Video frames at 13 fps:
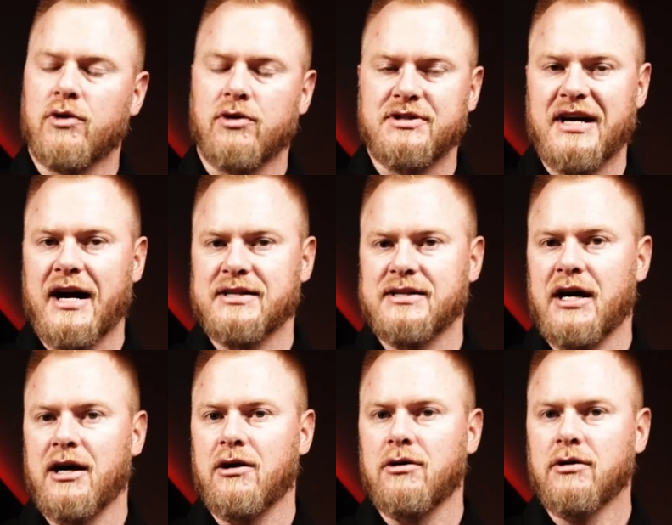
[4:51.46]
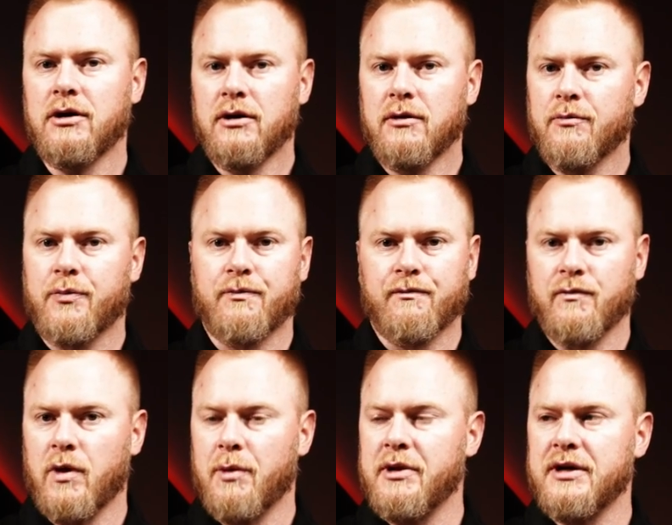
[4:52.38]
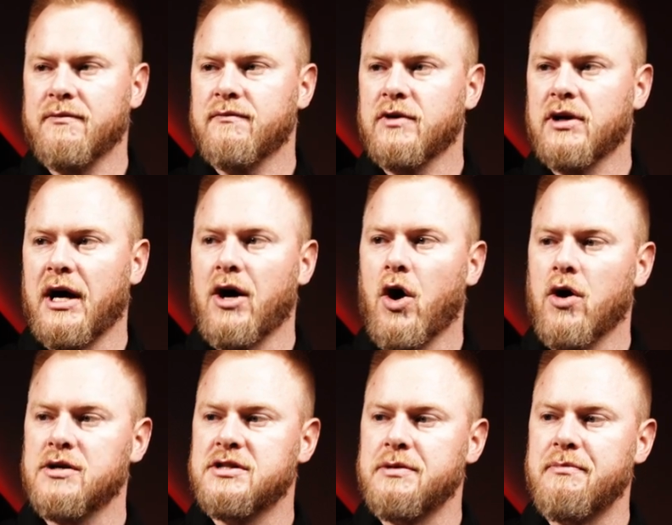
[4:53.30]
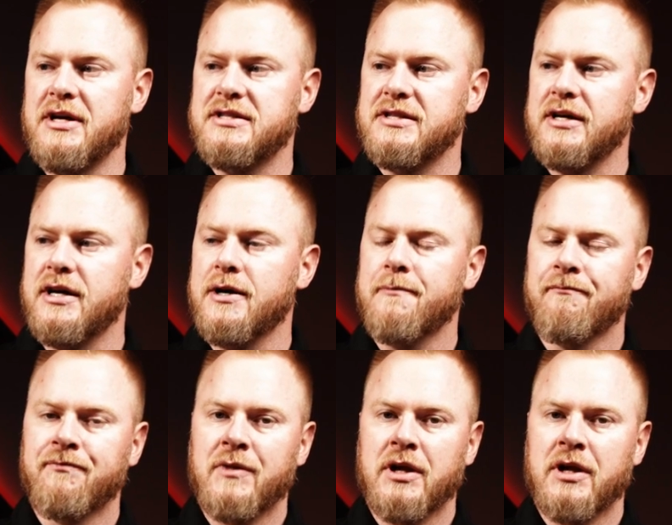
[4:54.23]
real tactile. I mean, kind of hard to miss there.